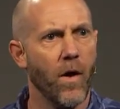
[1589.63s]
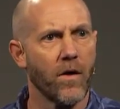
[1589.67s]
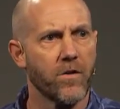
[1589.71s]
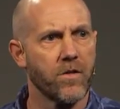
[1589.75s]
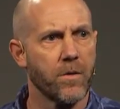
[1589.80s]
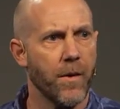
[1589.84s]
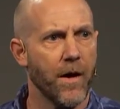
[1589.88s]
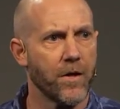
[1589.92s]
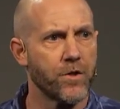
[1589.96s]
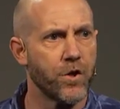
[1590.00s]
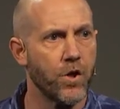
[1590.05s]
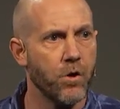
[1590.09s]
It's
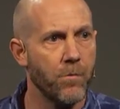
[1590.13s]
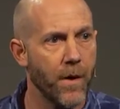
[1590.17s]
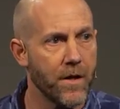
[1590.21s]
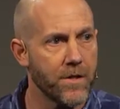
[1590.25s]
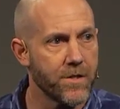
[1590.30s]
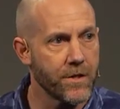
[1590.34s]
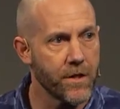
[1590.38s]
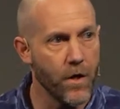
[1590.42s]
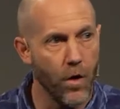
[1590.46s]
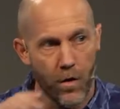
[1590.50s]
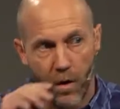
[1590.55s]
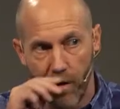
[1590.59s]
about 2 months
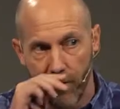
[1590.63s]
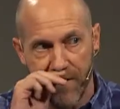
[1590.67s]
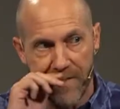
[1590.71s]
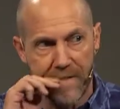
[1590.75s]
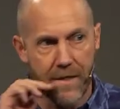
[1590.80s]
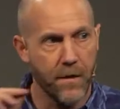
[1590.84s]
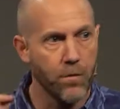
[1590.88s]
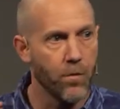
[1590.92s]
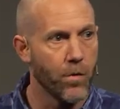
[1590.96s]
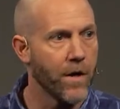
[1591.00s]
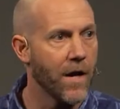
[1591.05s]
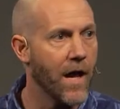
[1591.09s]
ago, and all of a
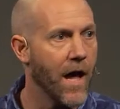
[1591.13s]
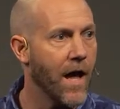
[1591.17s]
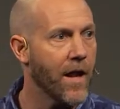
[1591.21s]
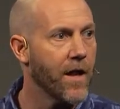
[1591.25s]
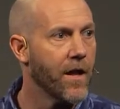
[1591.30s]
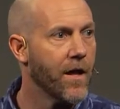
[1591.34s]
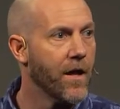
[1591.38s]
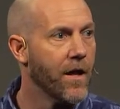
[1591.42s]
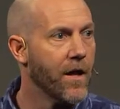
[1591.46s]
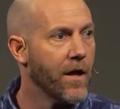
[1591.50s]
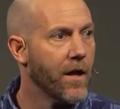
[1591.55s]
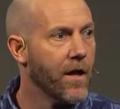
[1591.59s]
sudden we're not
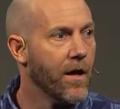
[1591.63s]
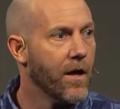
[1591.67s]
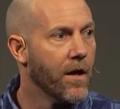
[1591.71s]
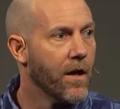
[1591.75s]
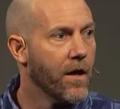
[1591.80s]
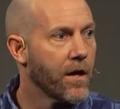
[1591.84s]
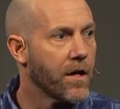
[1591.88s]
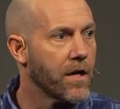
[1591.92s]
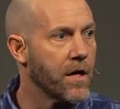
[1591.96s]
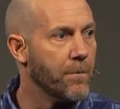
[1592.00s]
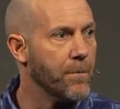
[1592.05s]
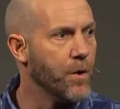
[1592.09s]

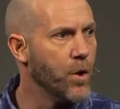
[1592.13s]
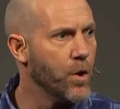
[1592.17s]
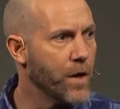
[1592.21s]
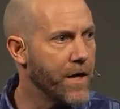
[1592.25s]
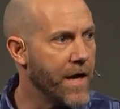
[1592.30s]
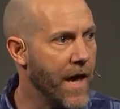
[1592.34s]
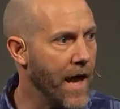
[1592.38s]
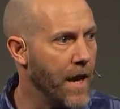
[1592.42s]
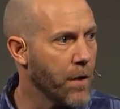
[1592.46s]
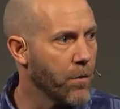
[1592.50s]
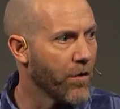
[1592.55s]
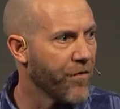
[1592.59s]

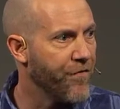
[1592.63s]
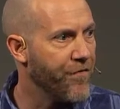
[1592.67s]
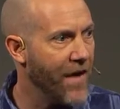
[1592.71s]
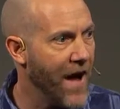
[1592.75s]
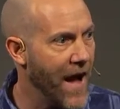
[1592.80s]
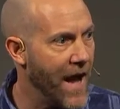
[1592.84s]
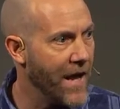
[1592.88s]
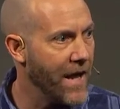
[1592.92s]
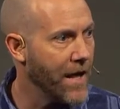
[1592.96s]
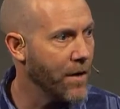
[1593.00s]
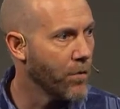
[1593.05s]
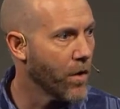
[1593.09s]
communicating, we're
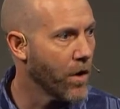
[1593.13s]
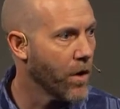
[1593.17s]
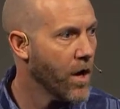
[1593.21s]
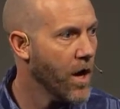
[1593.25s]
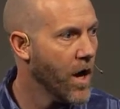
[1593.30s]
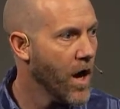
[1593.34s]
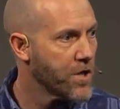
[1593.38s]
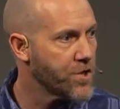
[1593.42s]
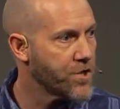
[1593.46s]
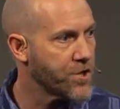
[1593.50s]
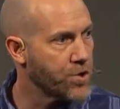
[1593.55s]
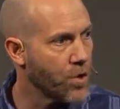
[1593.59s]
fighting, we're
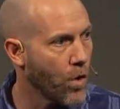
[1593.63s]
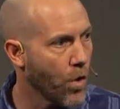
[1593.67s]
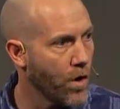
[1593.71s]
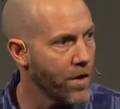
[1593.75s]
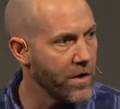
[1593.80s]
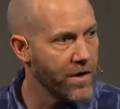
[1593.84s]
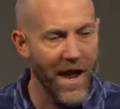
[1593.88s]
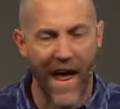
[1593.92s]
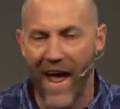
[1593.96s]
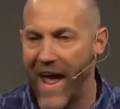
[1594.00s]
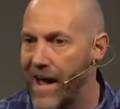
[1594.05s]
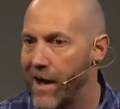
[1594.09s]
short and
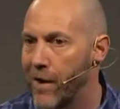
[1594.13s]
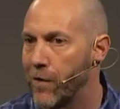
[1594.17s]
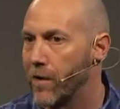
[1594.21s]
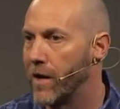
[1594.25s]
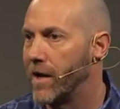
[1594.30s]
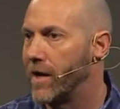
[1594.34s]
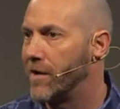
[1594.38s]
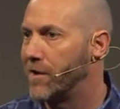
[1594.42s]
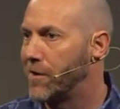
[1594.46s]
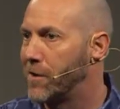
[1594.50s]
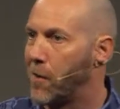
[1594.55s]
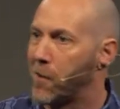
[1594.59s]

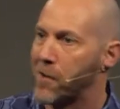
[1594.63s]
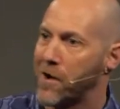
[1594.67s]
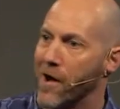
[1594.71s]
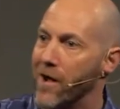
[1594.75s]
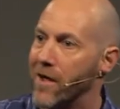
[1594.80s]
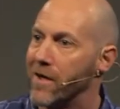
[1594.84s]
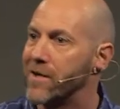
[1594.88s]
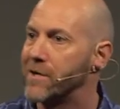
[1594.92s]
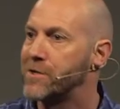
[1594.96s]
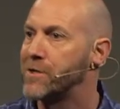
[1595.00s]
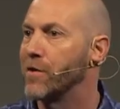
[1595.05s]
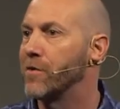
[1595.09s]
angry, and
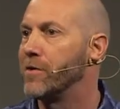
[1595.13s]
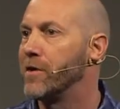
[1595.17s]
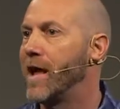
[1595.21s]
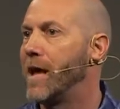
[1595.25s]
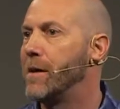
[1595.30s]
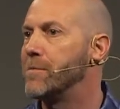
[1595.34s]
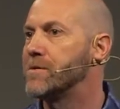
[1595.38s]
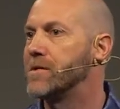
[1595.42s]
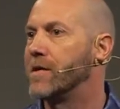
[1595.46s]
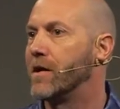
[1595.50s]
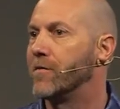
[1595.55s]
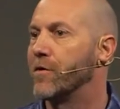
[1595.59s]
calling each other
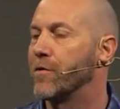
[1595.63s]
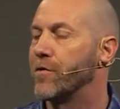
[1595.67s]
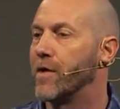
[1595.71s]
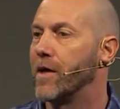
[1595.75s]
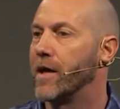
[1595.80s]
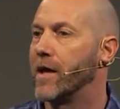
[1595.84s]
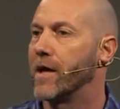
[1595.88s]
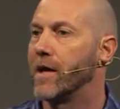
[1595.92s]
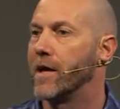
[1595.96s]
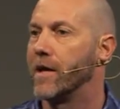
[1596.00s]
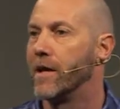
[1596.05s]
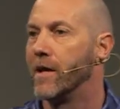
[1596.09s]
names and
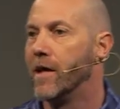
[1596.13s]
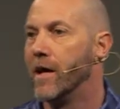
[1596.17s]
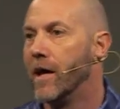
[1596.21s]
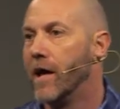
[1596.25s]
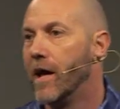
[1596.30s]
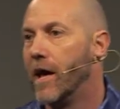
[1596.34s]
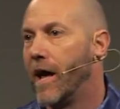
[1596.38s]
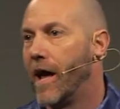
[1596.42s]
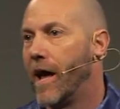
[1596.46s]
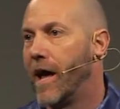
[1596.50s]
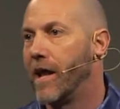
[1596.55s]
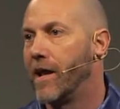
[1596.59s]
everything.
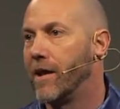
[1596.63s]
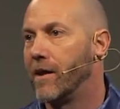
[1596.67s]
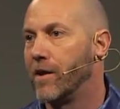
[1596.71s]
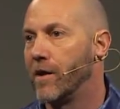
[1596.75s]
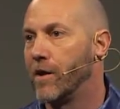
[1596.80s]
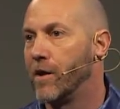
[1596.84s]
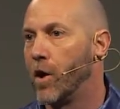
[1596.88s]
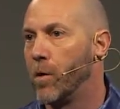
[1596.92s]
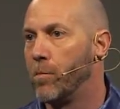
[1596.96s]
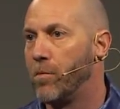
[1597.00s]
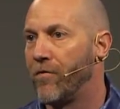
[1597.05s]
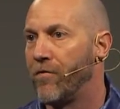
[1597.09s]
And
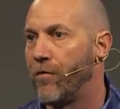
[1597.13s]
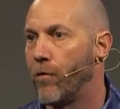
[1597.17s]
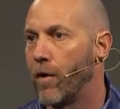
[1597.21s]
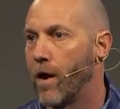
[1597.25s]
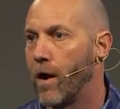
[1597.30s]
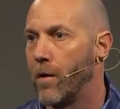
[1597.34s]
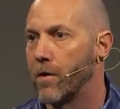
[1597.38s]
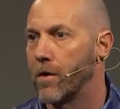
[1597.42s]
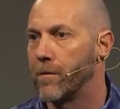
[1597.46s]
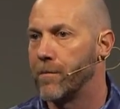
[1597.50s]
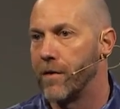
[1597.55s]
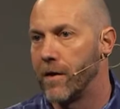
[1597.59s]
before I
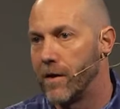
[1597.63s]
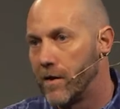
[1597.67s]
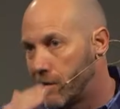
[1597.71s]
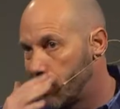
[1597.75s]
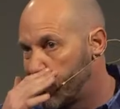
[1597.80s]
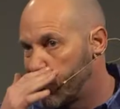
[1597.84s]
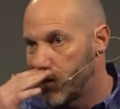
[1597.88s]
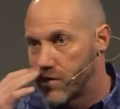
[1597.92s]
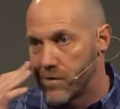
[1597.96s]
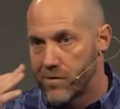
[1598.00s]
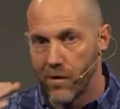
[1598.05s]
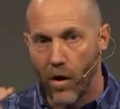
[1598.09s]
would have been
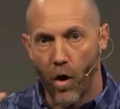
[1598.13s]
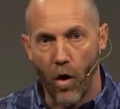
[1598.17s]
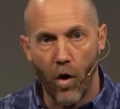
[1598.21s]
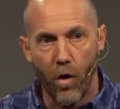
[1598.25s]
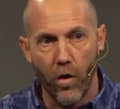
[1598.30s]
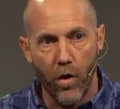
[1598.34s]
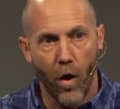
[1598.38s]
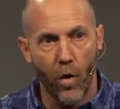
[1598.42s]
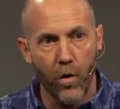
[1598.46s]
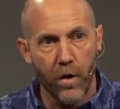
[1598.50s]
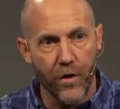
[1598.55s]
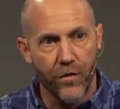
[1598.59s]
just
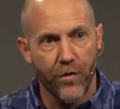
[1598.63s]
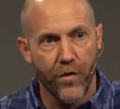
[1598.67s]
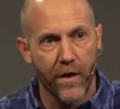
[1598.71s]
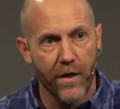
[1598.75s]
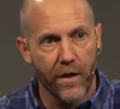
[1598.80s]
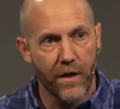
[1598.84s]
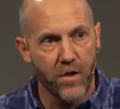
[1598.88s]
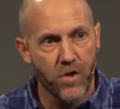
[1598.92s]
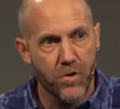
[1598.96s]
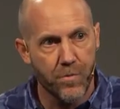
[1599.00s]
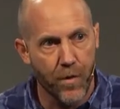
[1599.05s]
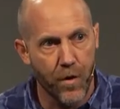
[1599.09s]
only
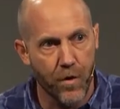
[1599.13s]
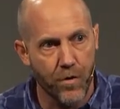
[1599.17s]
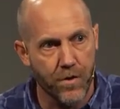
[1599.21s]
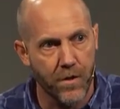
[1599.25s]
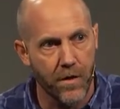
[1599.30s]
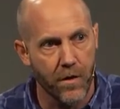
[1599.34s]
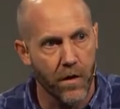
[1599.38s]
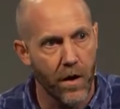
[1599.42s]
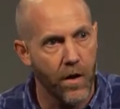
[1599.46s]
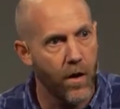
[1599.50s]
thinking spiritually, right?